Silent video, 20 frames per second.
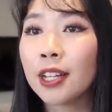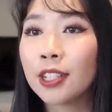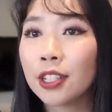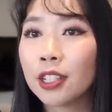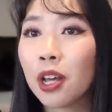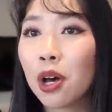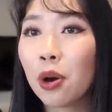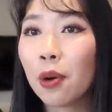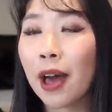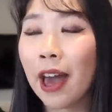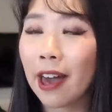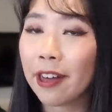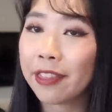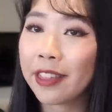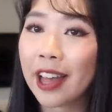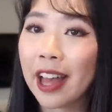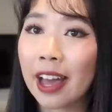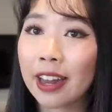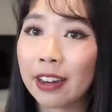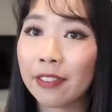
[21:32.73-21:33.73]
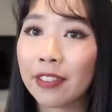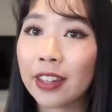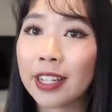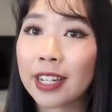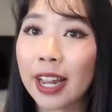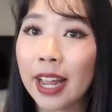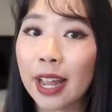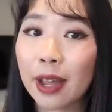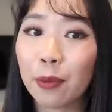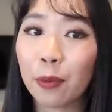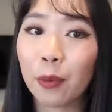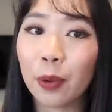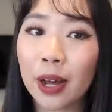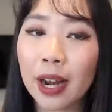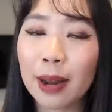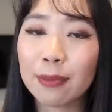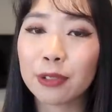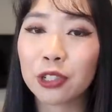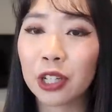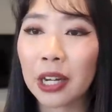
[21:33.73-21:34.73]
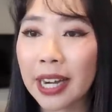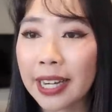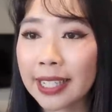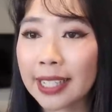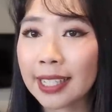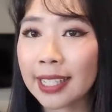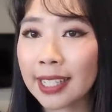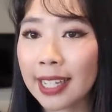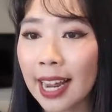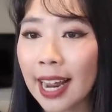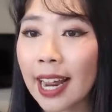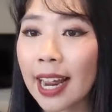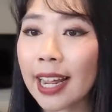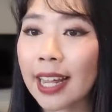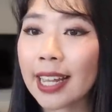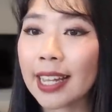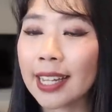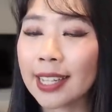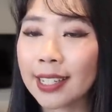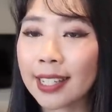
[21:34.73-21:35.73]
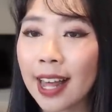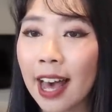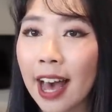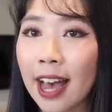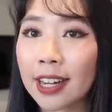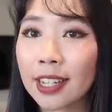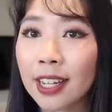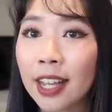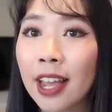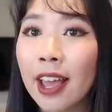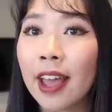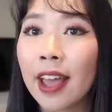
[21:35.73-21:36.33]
So at the end of the day, what I'm trying to say is that